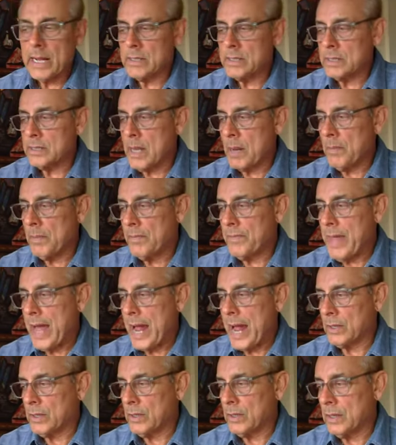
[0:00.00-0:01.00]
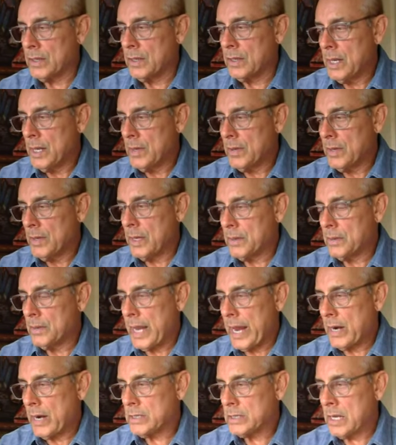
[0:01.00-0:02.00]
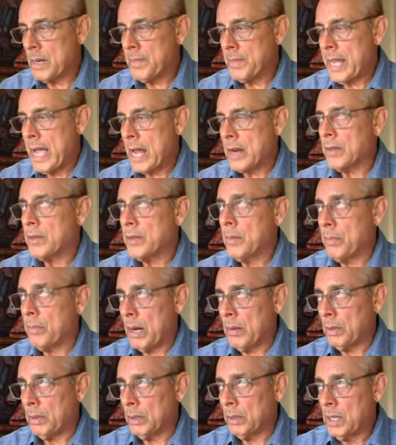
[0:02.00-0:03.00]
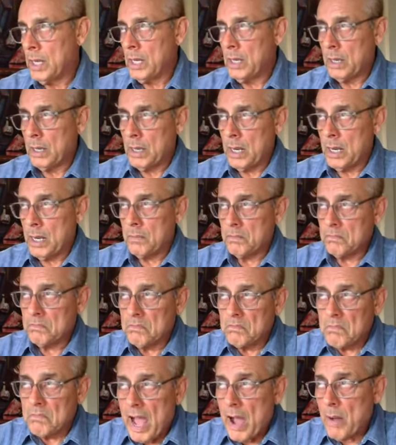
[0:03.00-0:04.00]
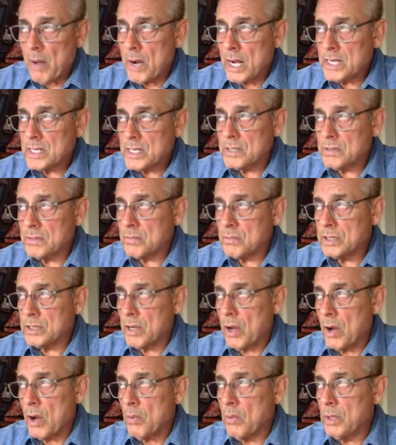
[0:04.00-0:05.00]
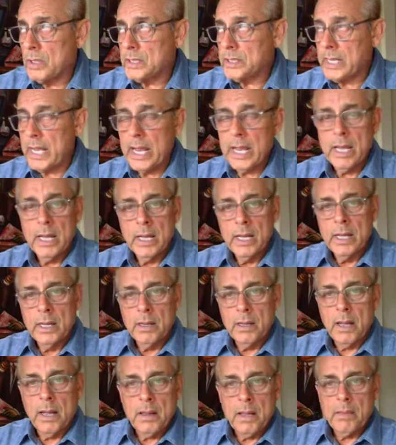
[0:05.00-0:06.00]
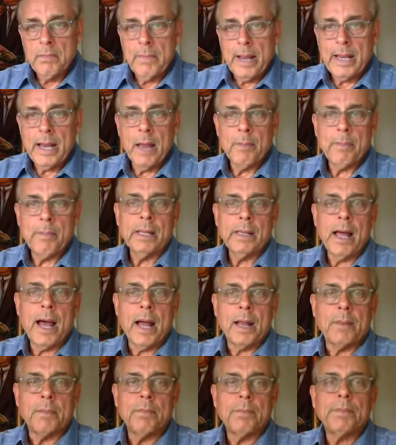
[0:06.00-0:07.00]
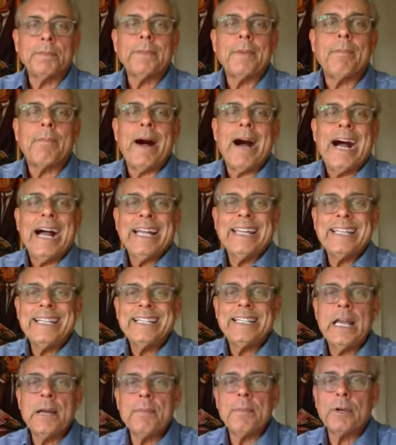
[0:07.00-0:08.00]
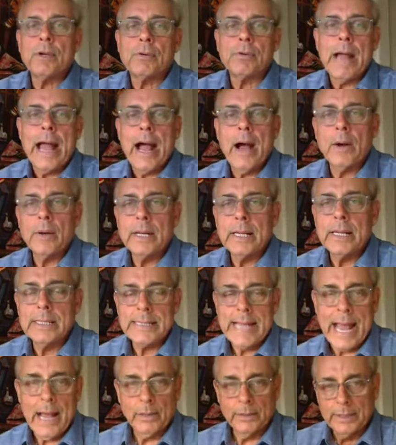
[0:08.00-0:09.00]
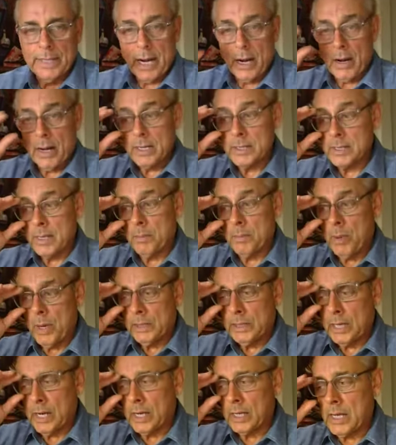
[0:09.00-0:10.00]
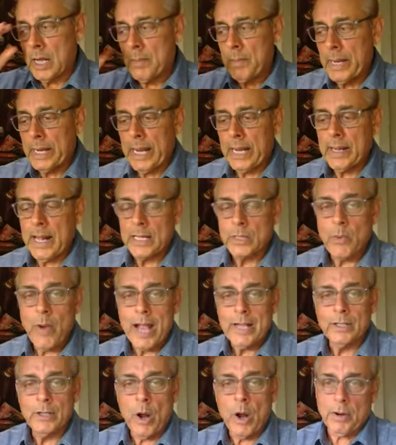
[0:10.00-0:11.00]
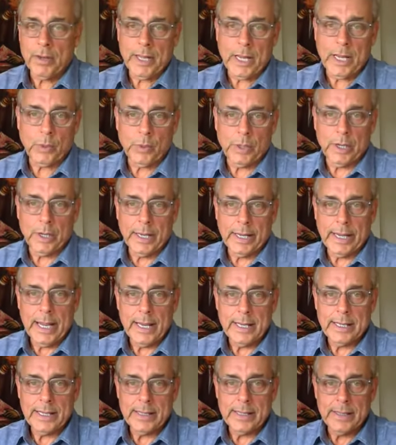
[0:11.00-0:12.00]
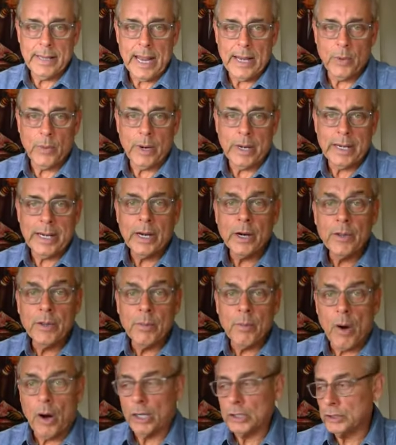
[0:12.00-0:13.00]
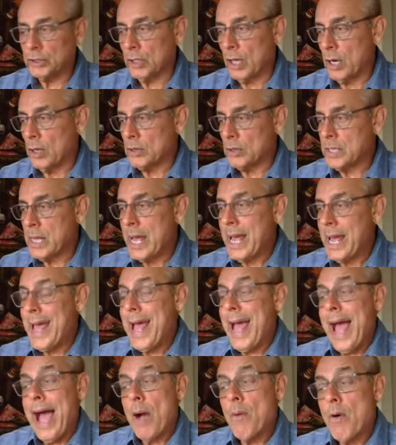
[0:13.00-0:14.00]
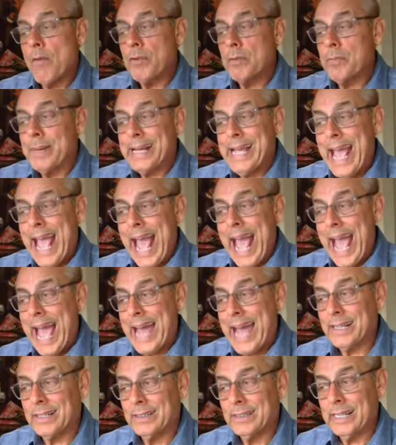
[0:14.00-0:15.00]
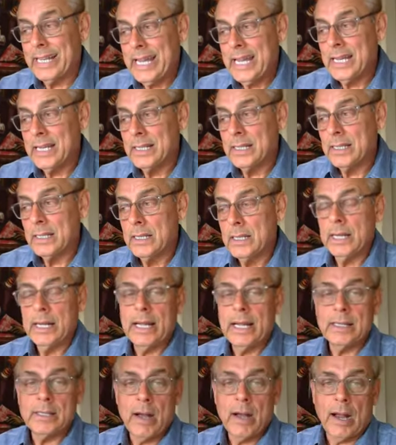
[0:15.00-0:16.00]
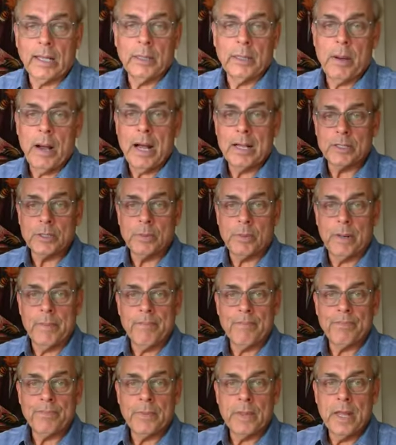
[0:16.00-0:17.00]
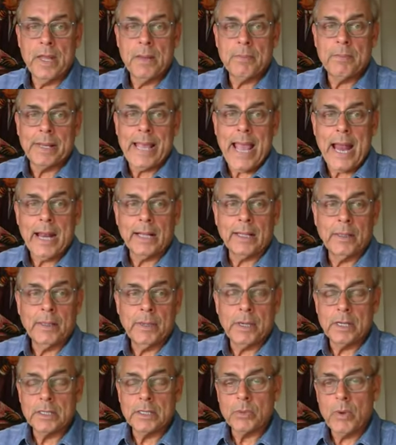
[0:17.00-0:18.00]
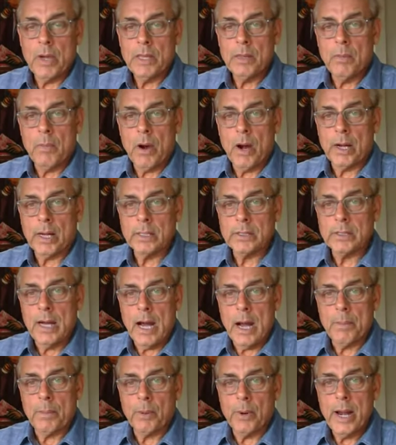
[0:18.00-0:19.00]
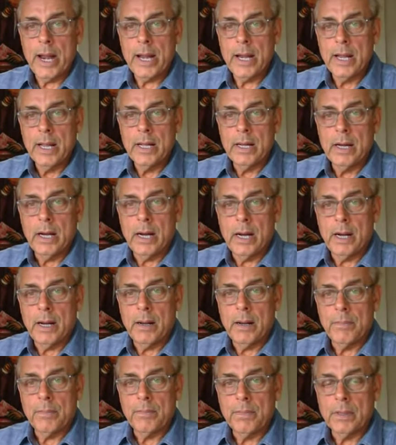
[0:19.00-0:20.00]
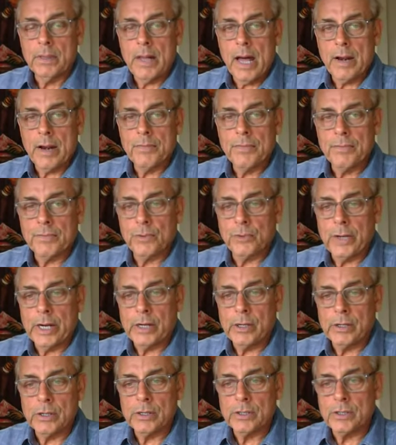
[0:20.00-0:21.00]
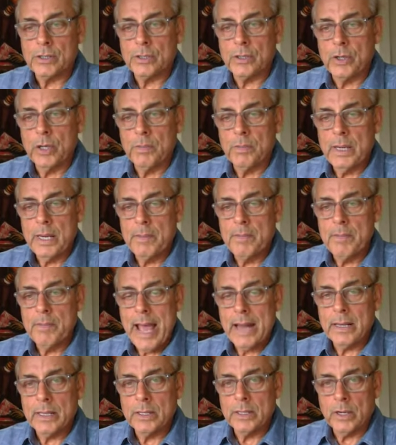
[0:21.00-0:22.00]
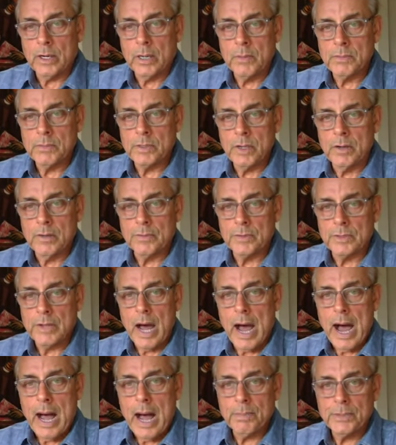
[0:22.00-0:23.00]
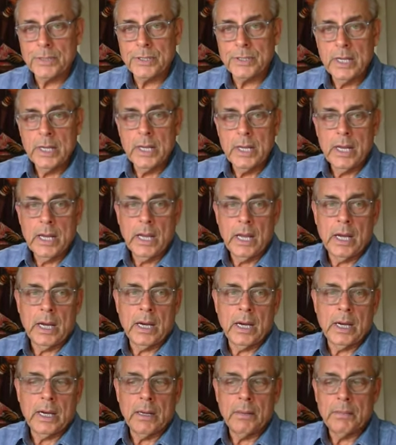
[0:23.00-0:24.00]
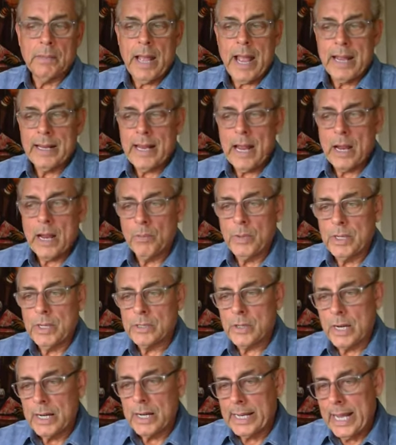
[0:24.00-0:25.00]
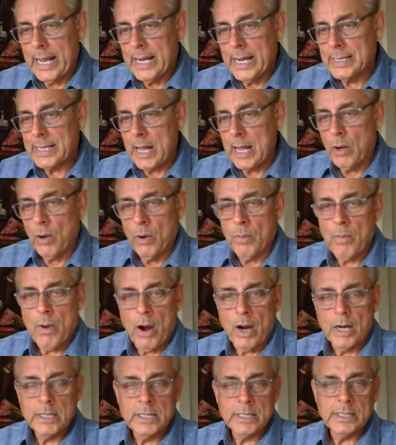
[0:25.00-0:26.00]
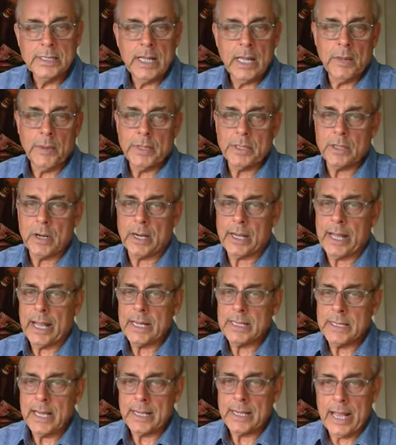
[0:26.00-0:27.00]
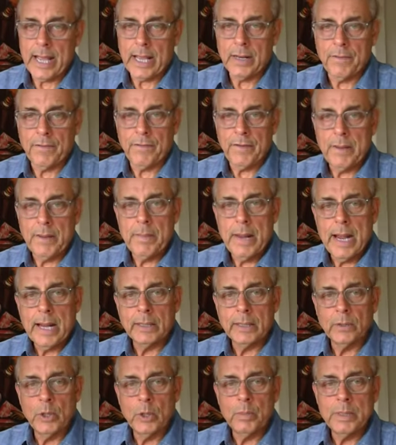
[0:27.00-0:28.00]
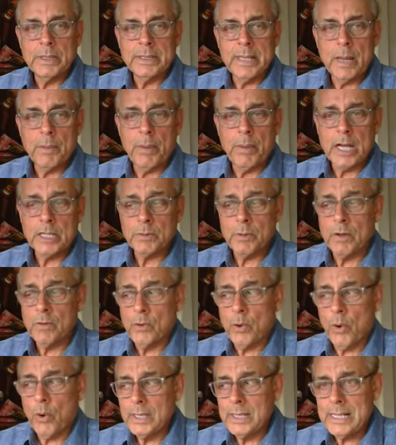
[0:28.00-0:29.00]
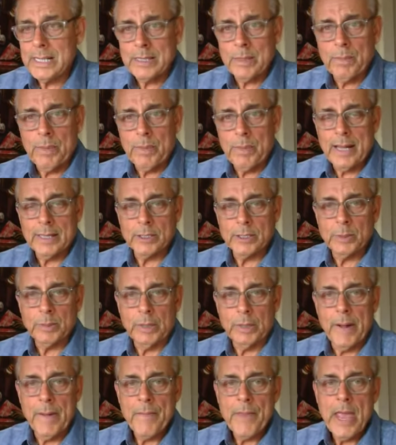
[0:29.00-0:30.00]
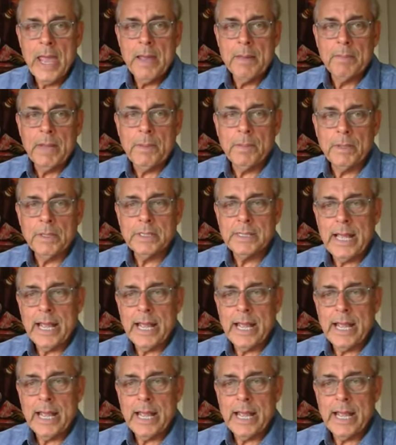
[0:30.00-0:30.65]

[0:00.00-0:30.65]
And some of that could, the air's coming out of the bubble. How much? So we'll see. It may not be a lot. The buy the dip crowd is out there. At some point, they're going to come back in. That's why I don't think we're going to get anywhere near the March lows. However, mechanically, entirely possible. Mechanically, because of the way the markets operate, a lot of triggers could be met in terms of stops. And then we start to get into that whole margin selling. We start to get into that negative feedback loop. Is that possible? Of course it's impossible.